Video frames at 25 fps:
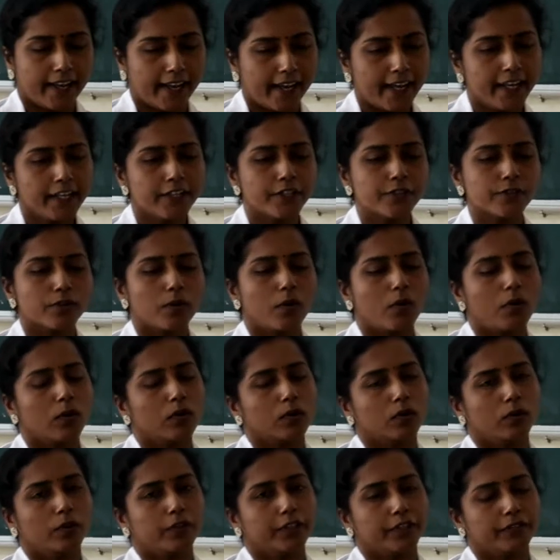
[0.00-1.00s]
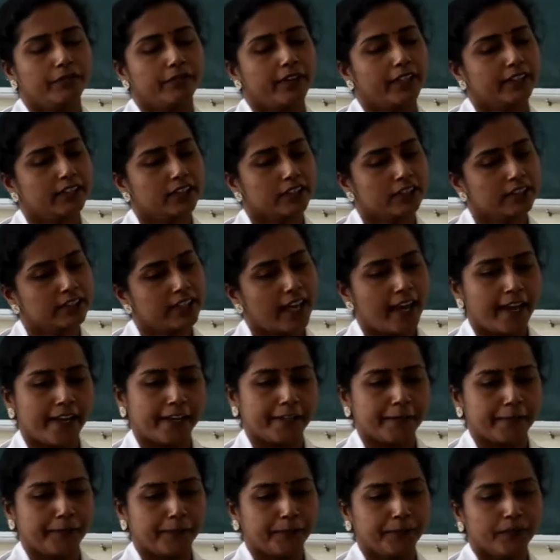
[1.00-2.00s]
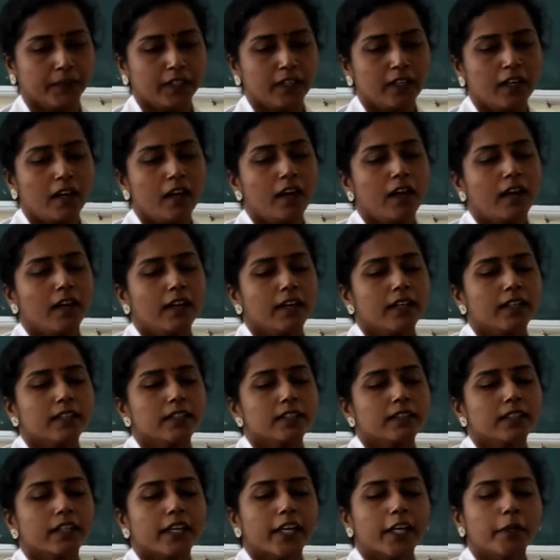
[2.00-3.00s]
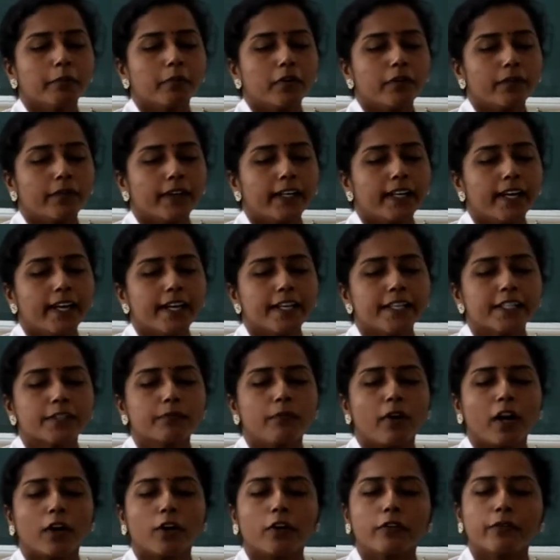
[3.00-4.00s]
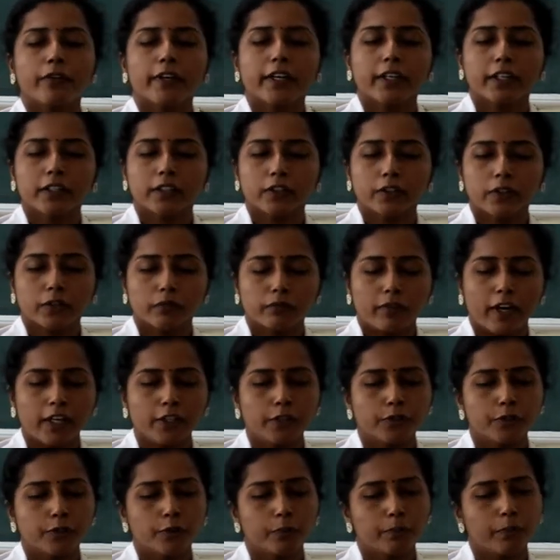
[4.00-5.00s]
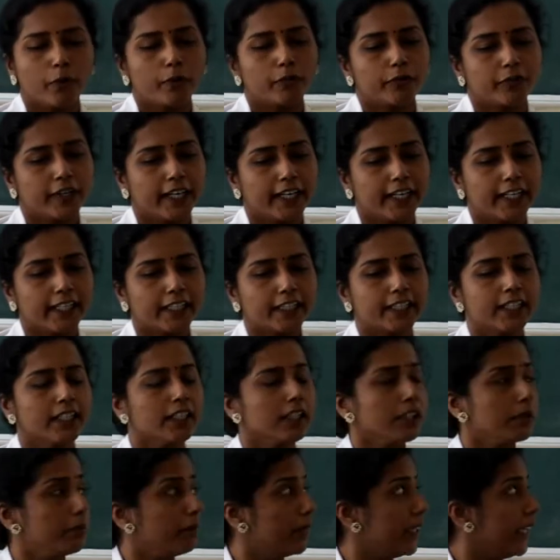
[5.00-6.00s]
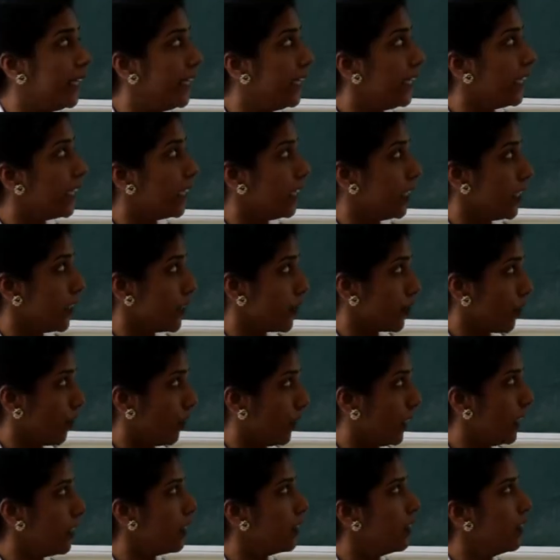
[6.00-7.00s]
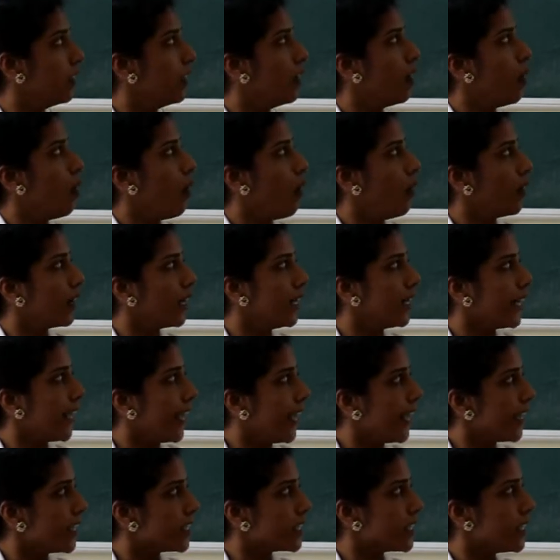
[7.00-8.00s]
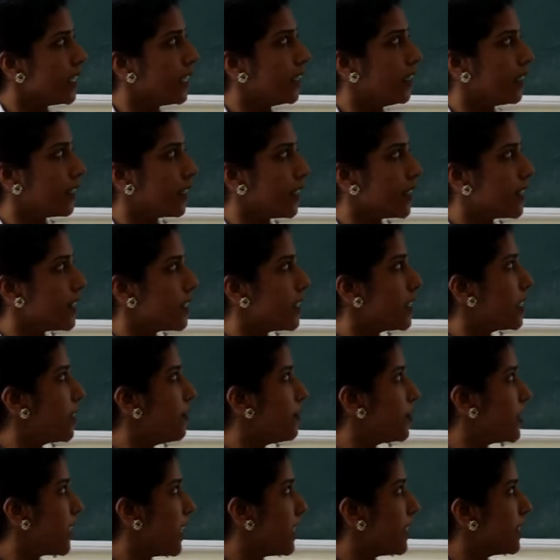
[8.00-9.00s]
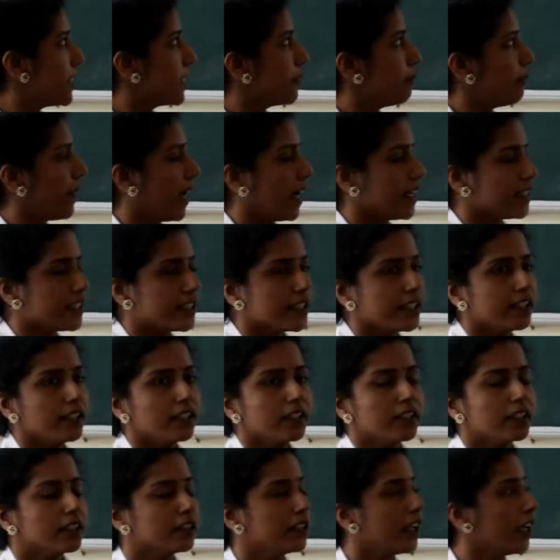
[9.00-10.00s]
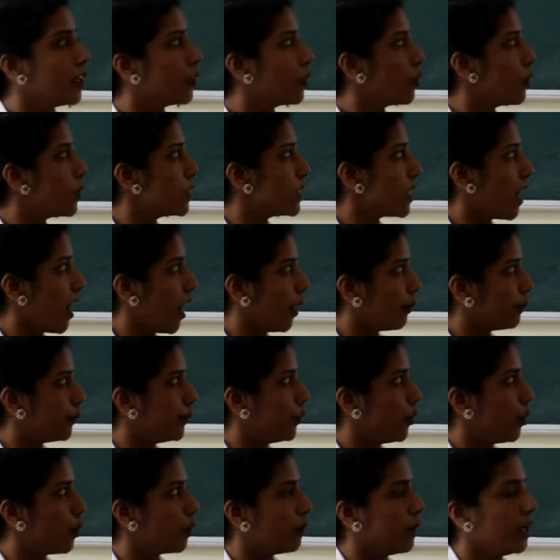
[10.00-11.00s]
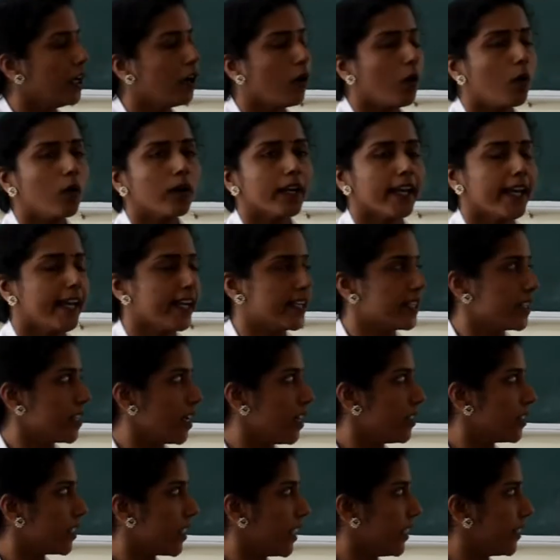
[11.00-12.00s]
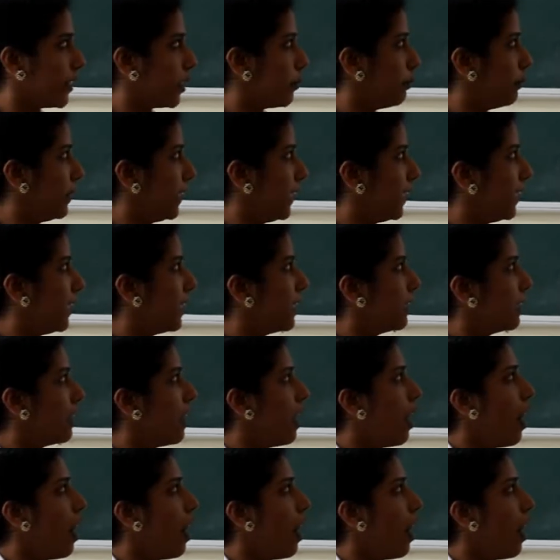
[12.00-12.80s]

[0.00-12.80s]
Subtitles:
8 or clotting factor 9. The hemophilia is one group of hereditary bleeding disorder or an X-linked recessive genetic pattern that causes abnormal or exaggerated bleeding